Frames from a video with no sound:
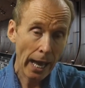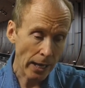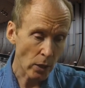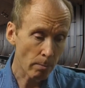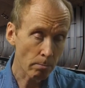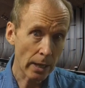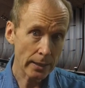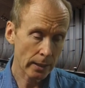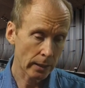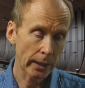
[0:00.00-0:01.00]
and you
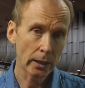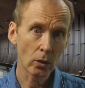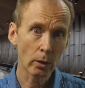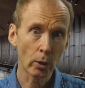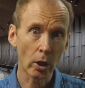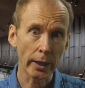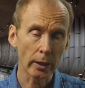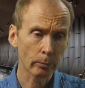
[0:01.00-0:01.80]
muscle it into the body.